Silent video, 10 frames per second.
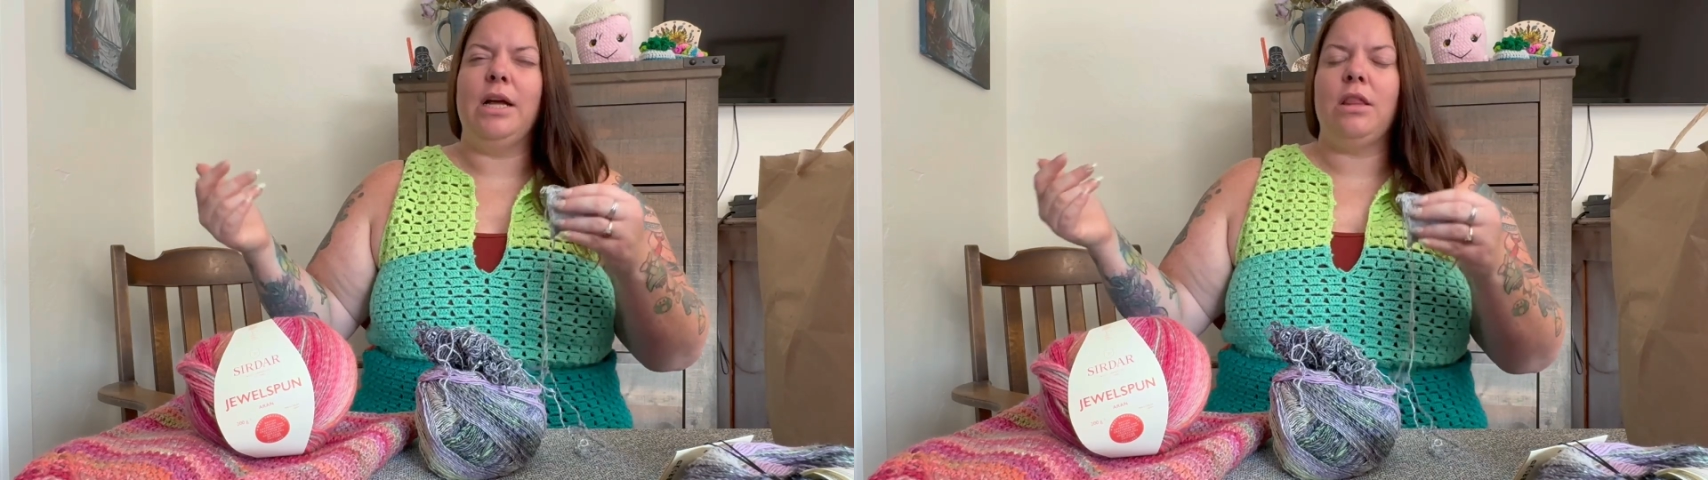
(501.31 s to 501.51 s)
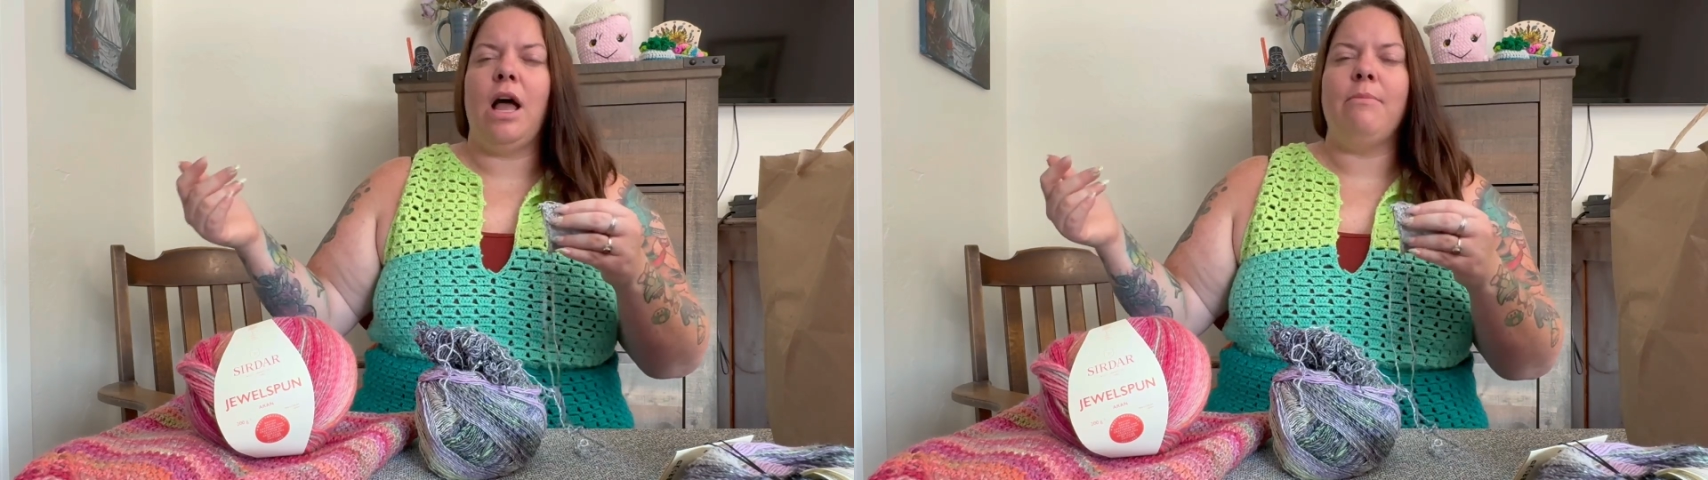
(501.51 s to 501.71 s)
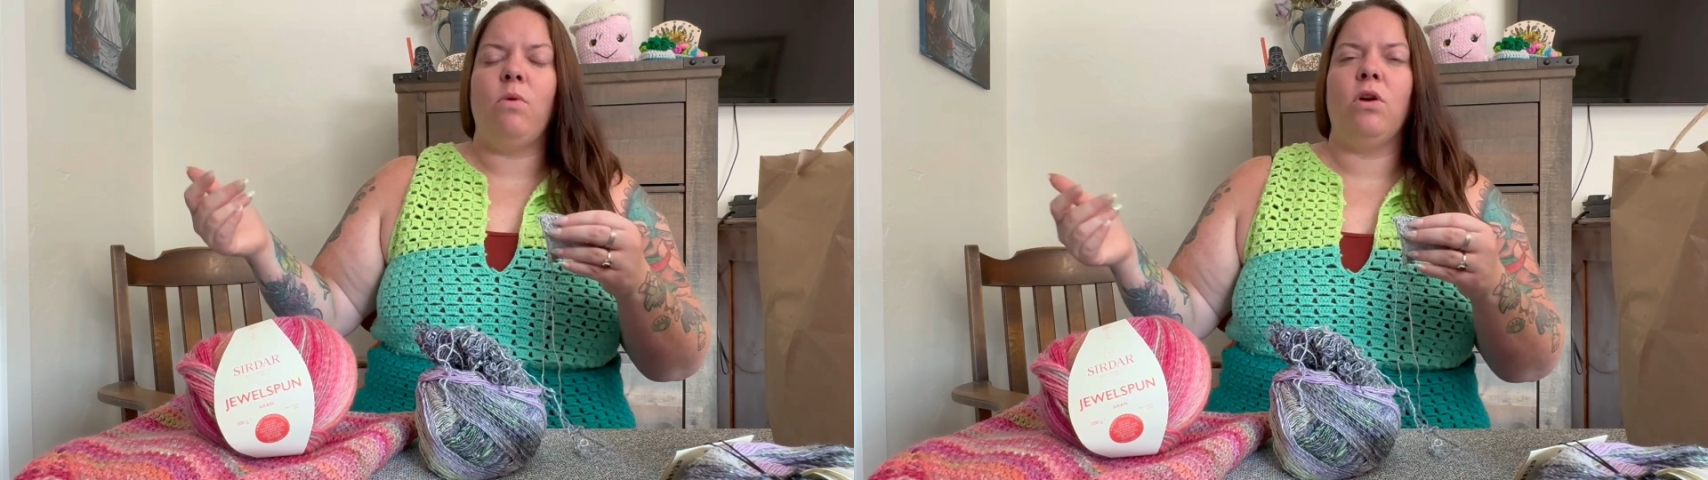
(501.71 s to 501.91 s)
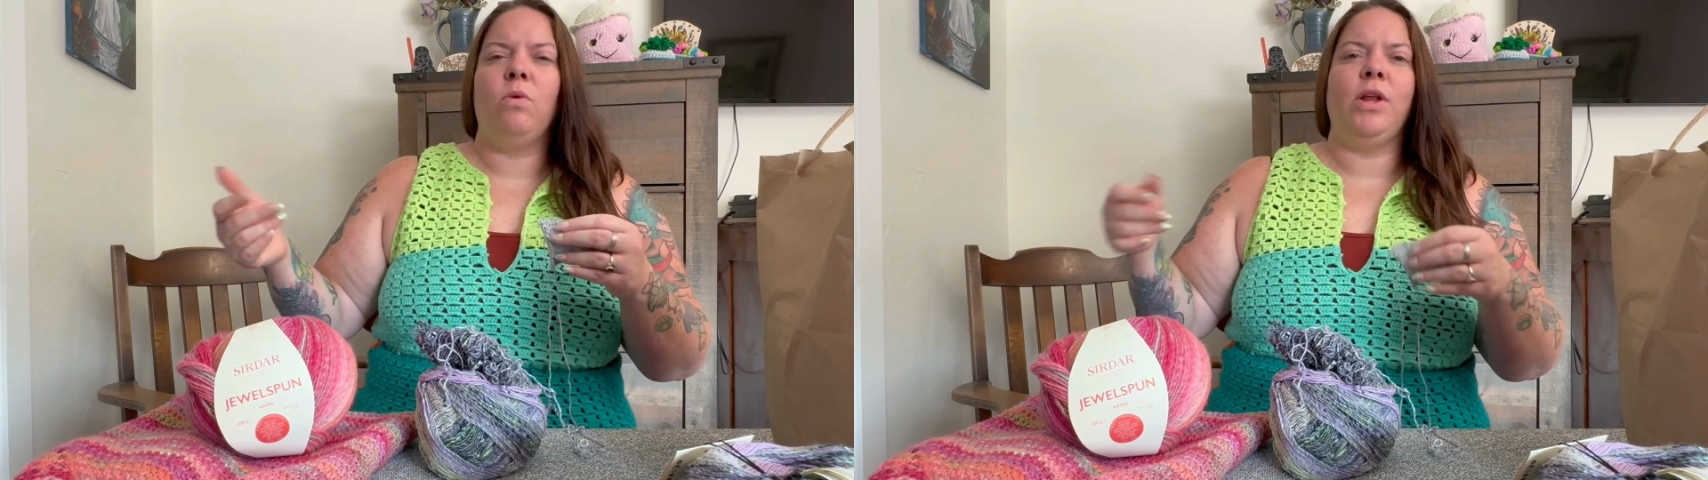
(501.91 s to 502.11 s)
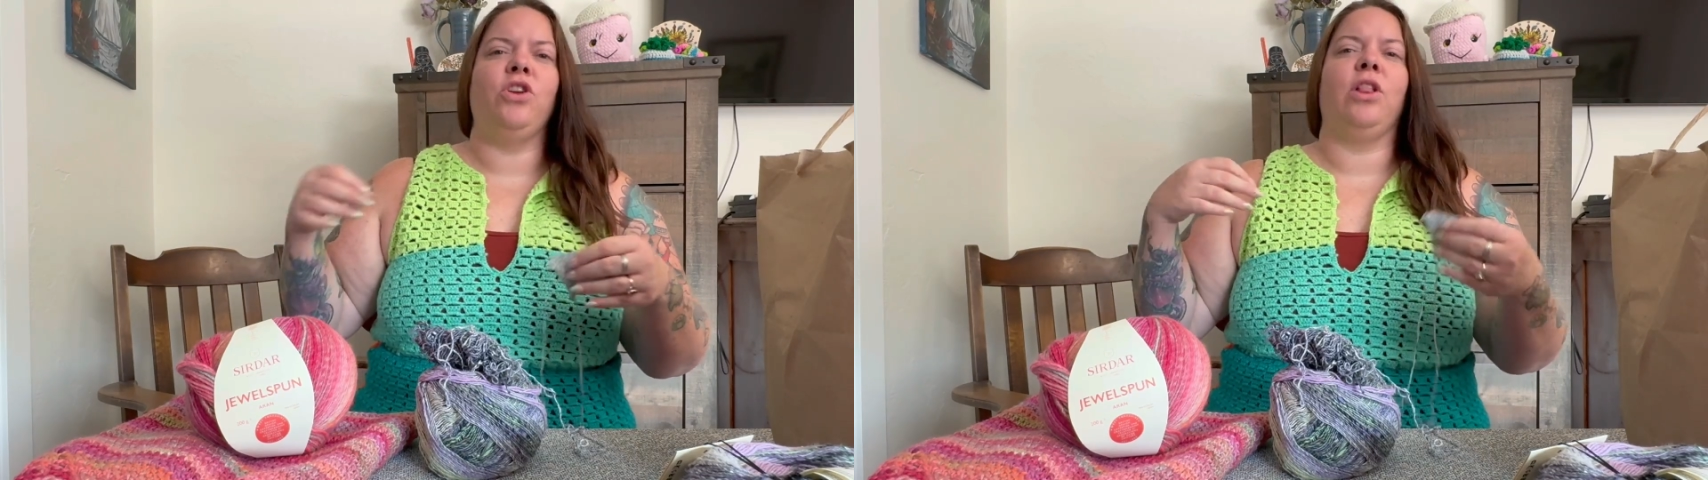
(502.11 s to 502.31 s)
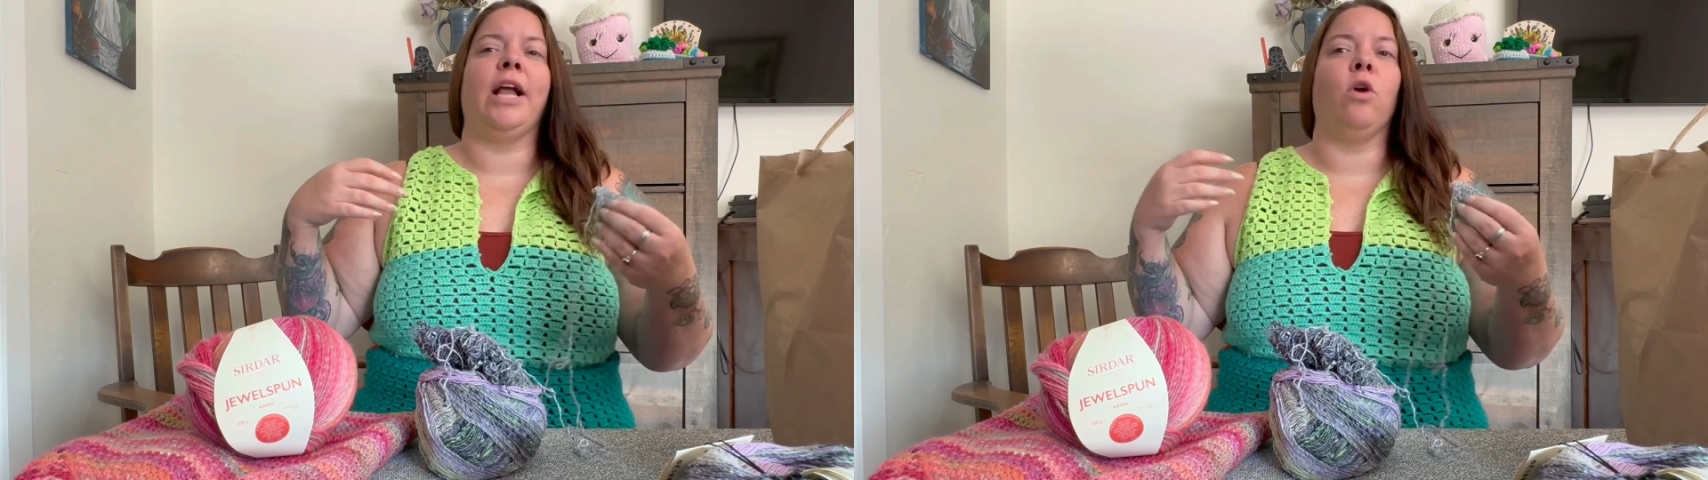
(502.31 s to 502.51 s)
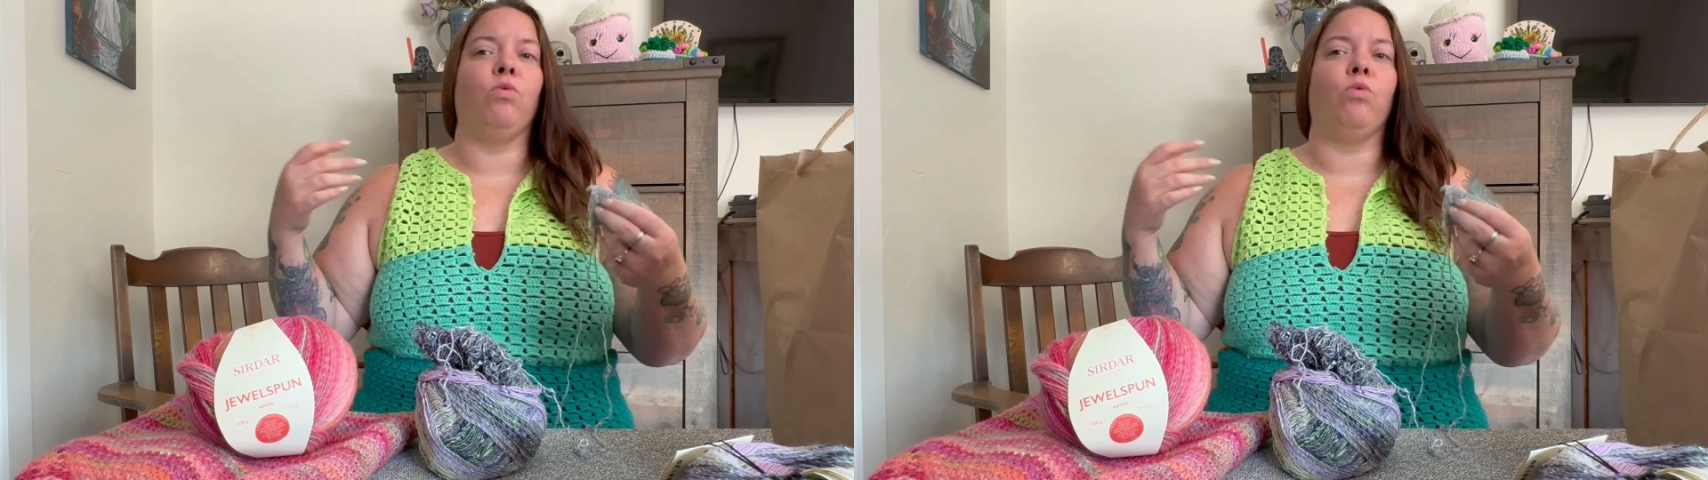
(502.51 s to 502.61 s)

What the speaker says: a lot more when you're like a